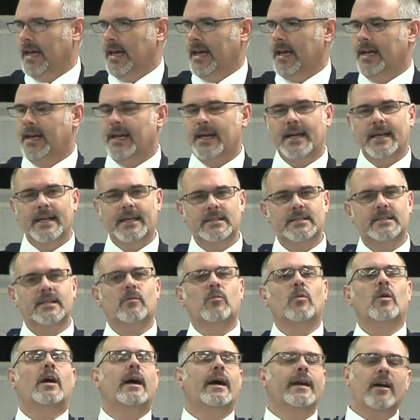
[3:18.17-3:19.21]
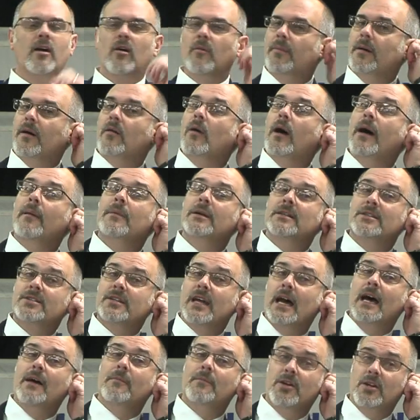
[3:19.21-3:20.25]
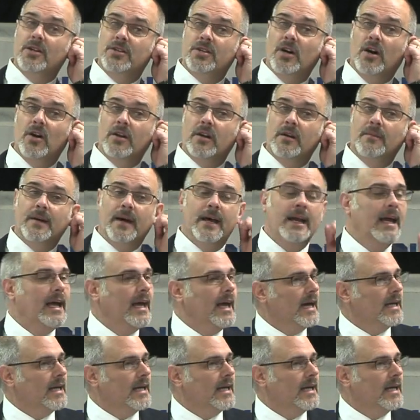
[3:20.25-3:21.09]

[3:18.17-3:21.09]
And he said, well, I know, but how much time are you talking about?